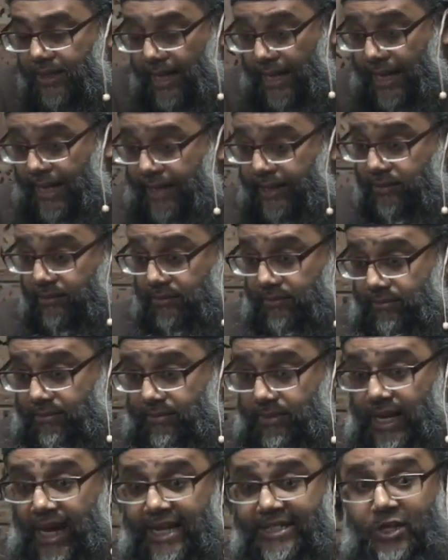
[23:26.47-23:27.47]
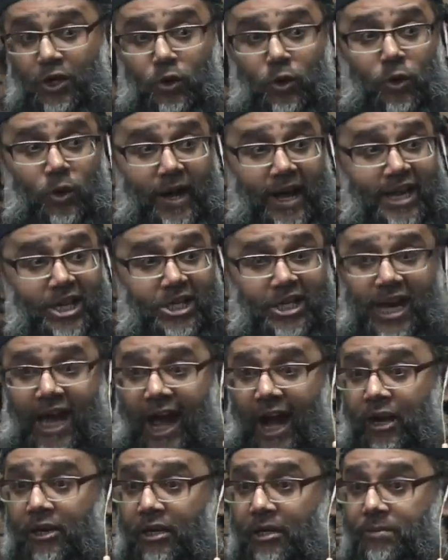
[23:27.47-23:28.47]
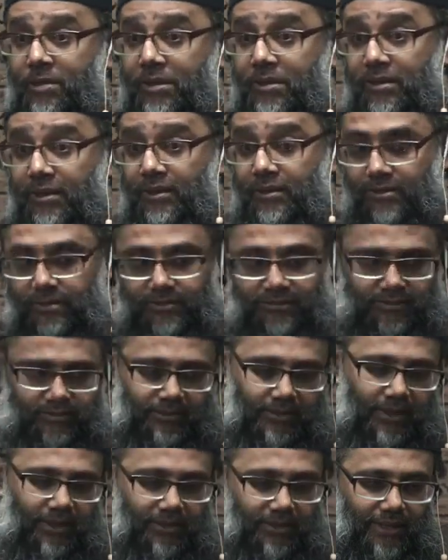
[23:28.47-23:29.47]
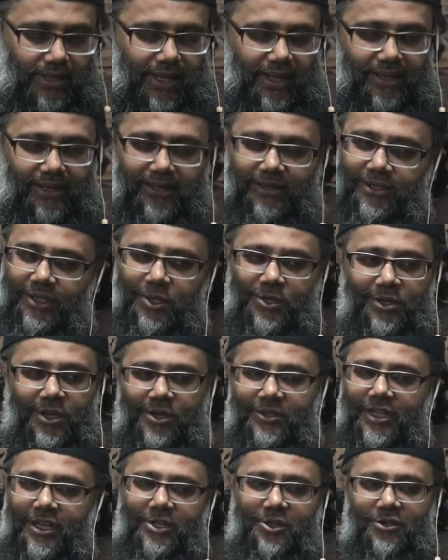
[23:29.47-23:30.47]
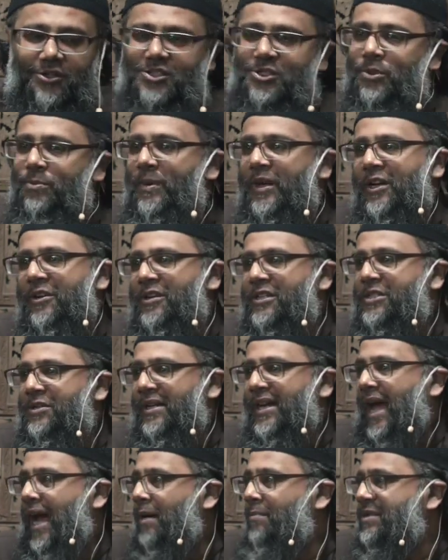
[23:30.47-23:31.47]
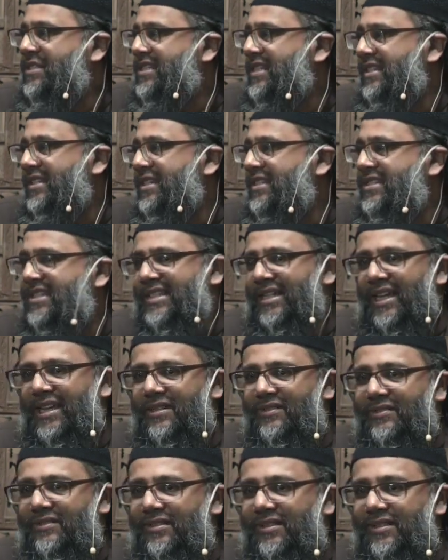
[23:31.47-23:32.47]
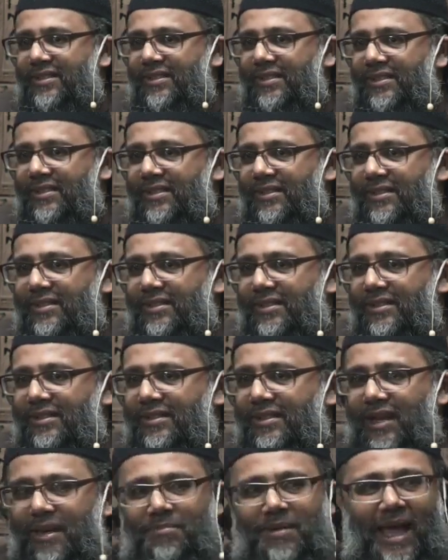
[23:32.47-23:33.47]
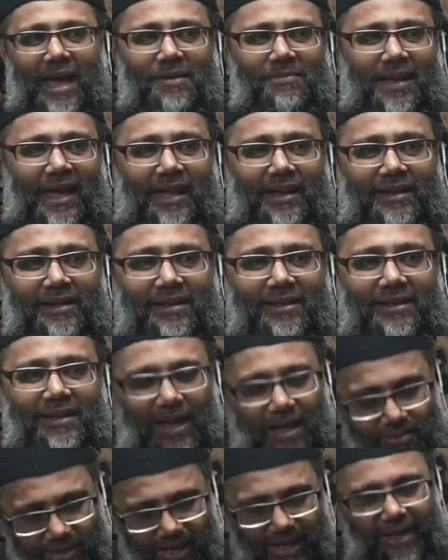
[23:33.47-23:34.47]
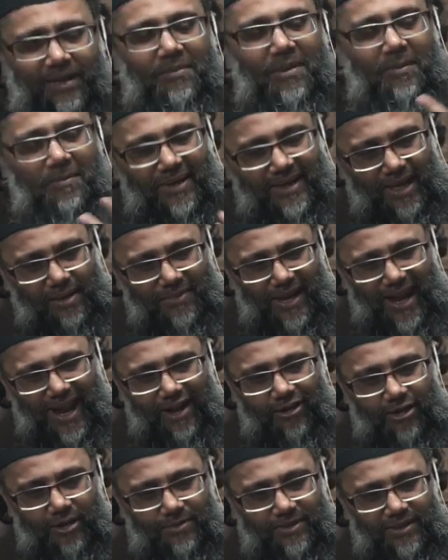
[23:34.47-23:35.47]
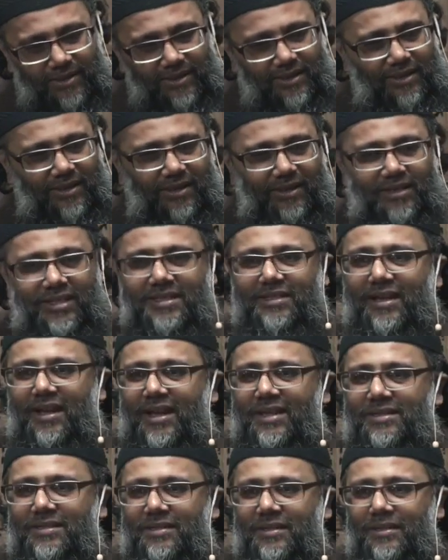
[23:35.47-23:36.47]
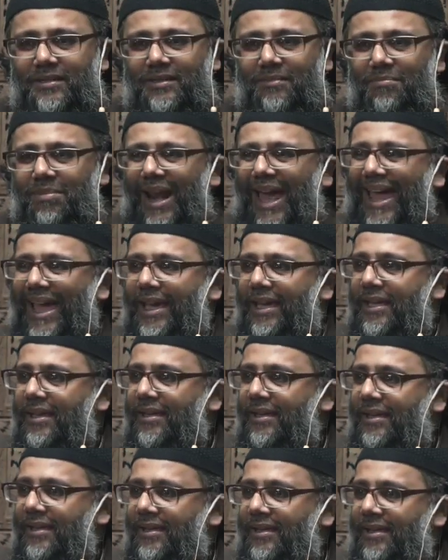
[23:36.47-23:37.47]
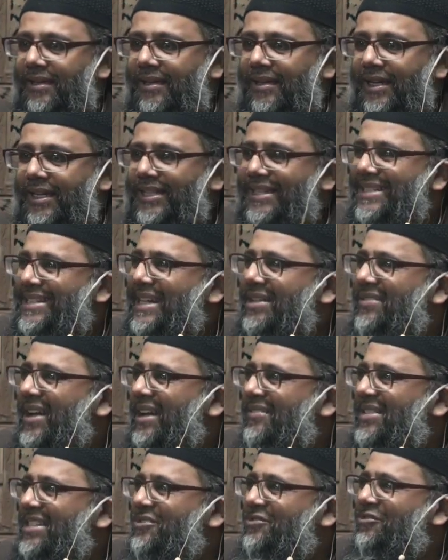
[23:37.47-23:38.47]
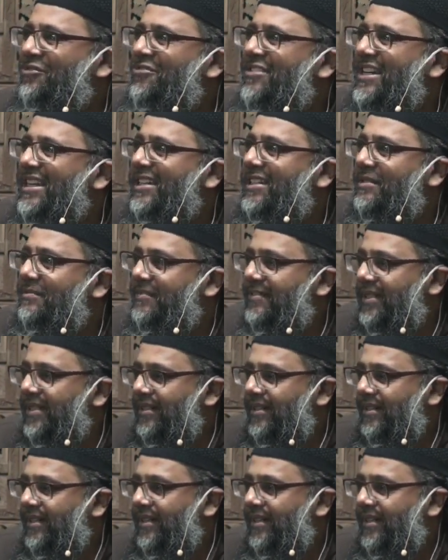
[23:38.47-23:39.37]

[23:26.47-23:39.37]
And as a Qurayshi Arab, you know that you're superior to an Abyssinian slave, a black man. I'm Arab. This guy's black. He doesn't even have his freedom.